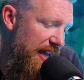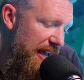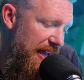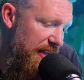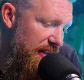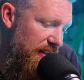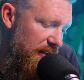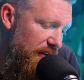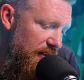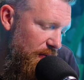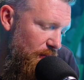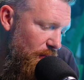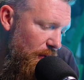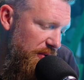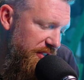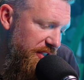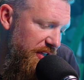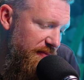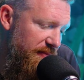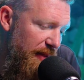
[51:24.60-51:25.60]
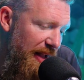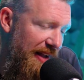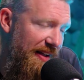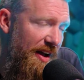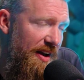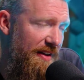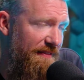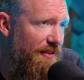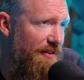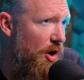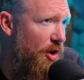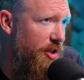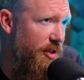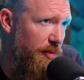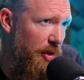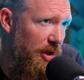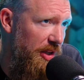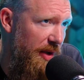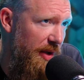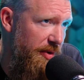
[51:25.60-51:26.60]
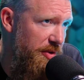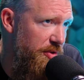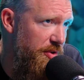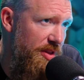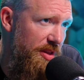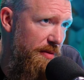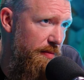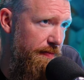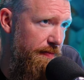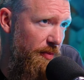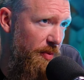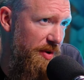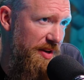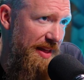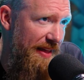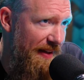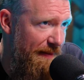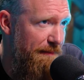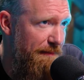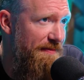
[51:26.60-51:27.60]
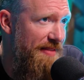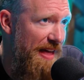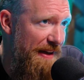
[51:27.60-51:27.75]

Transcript: Hey, what was your like kind of volume look like when you did the when that,